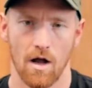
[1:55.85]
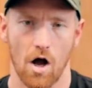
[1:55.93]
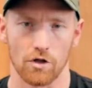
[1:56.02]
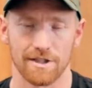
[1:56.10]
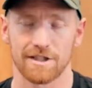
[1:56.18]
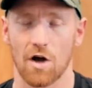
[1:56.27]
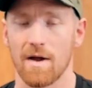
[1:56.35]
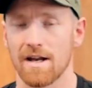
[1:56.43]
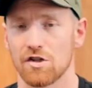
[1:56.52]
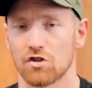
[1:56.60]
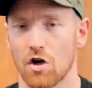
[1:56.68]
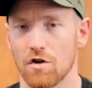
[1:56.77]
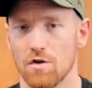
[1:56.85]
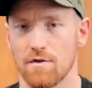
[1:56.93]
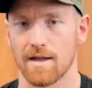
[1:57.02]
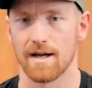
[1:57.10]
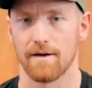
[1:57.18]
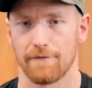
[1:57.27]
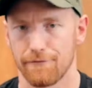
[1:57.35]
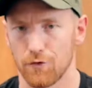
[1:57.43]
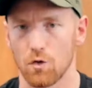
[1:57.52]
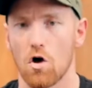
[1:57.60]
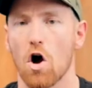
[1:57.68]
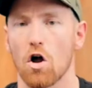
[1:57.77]
I'll just go ahead and show you the
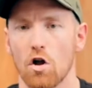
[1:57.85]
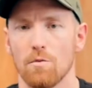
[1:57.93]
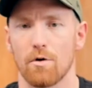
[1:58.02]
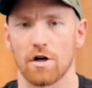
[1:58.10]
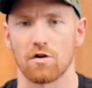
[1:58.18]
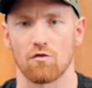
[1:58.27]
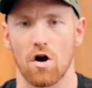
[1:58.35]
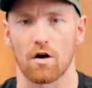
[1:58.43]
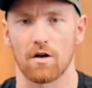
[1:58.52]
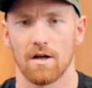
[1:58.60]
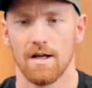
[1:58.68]
full hollow body rock.